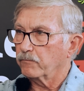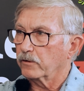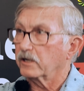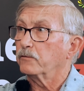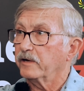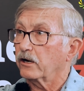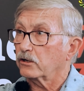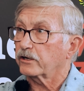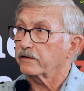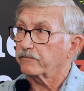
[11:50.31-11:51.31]
we
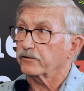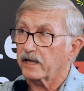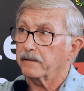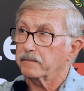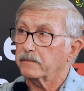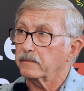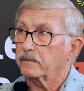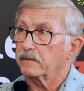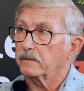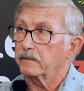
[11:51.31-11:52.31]
are looking for that
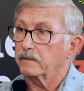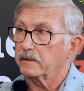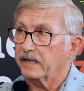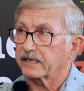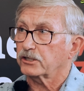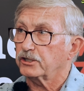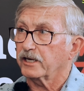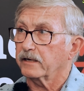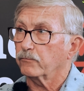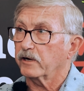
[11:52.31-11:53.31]
next
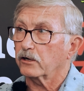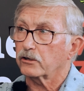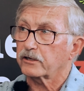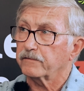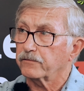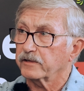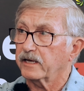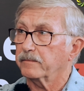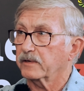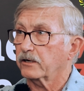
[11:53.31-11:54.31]
gen. We are looking for
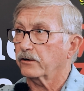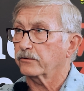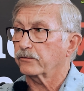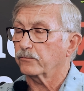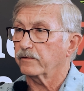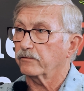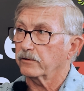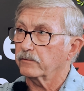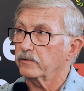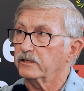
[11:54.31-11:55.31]
that MacArthur
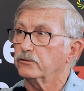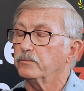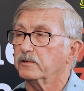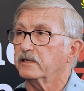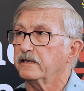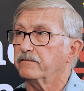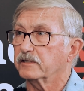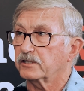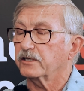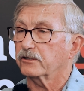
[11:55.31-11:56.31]
River, and we do believe
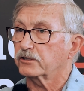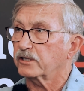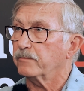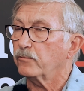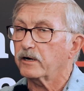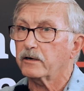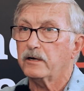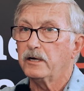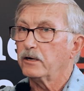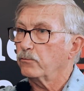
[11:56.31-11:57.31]
it's there
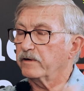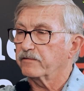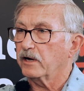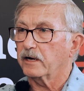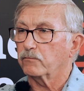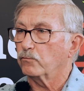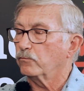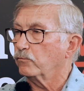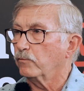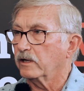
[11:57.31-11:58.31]
somewhere. We've got
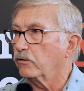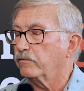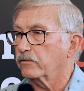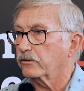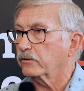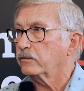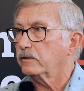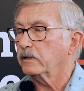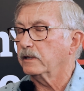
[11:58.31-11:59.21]
well over